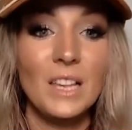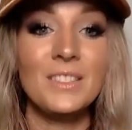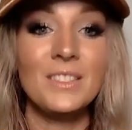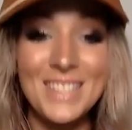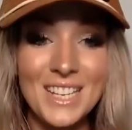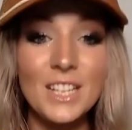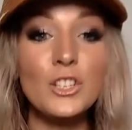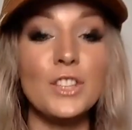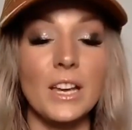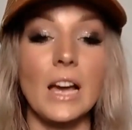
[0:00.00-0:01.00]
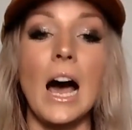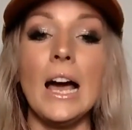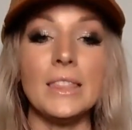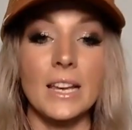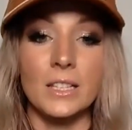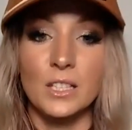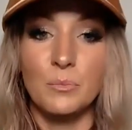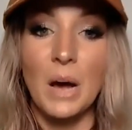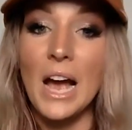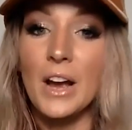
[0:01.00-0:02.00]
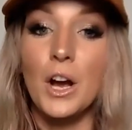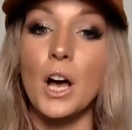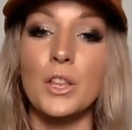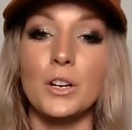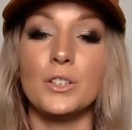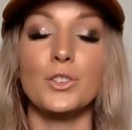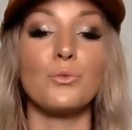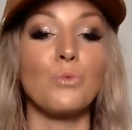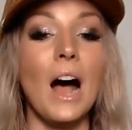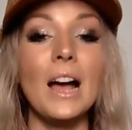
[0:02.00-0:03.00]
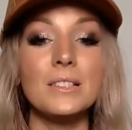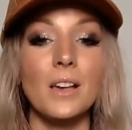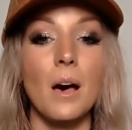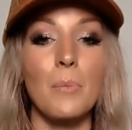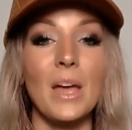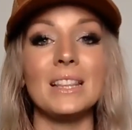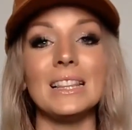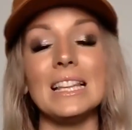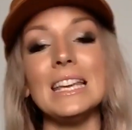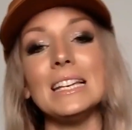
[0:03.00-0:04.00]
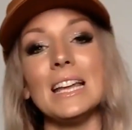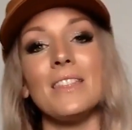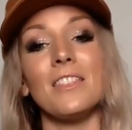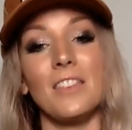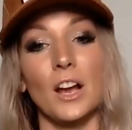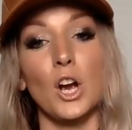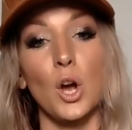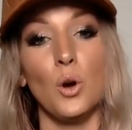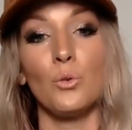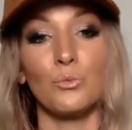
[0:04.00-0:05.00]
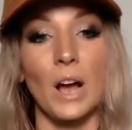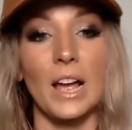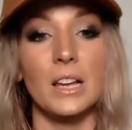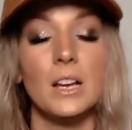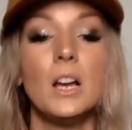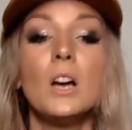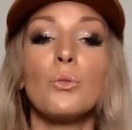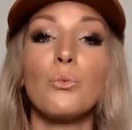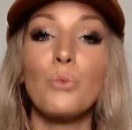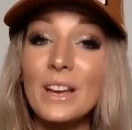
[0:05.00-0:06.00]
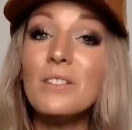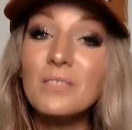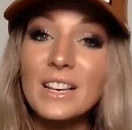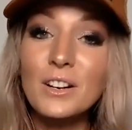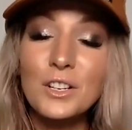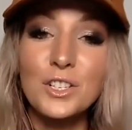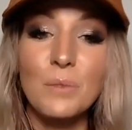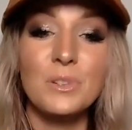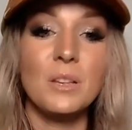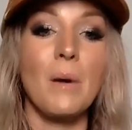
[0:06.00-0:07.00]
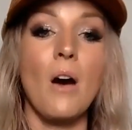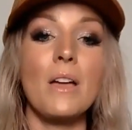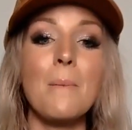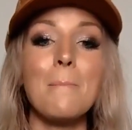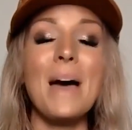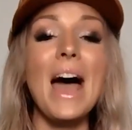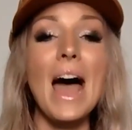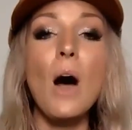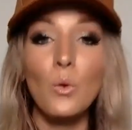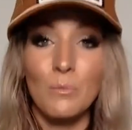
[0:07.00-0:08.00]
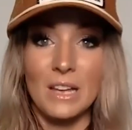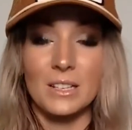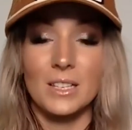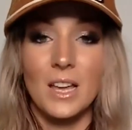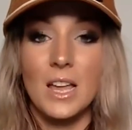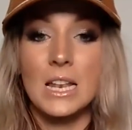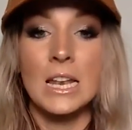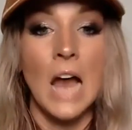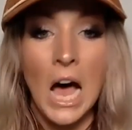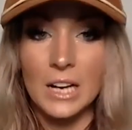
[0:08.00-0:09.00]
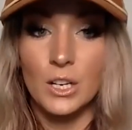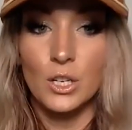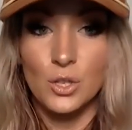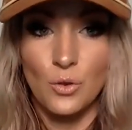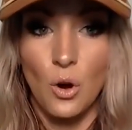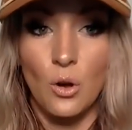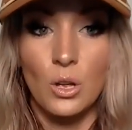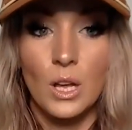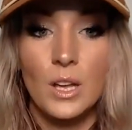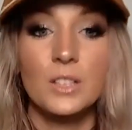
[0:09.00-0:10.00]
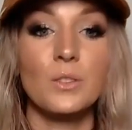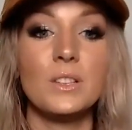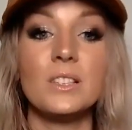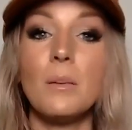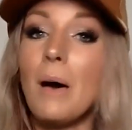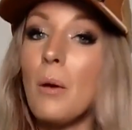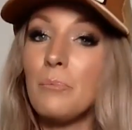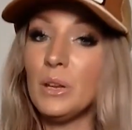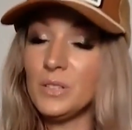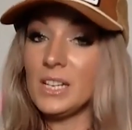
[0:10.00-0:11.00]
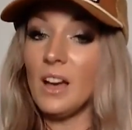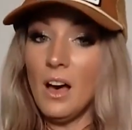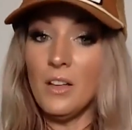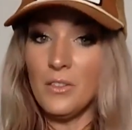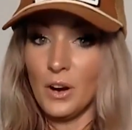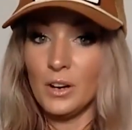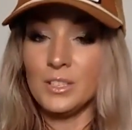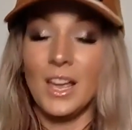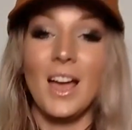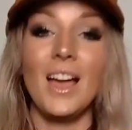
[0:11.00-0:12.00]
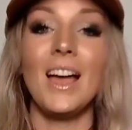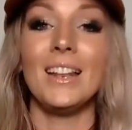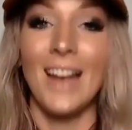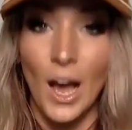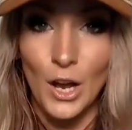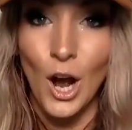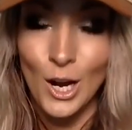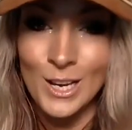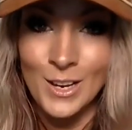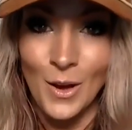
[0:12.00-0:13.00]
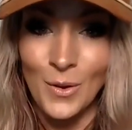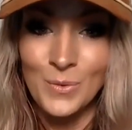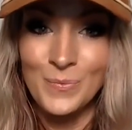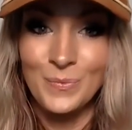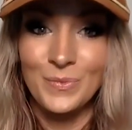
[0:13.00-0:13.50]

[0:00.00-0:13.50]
They teach, they guide, they inspire others to rise up and lead in their own right. Real leadership is about empowerment, not control. So this is about building others, not our ego.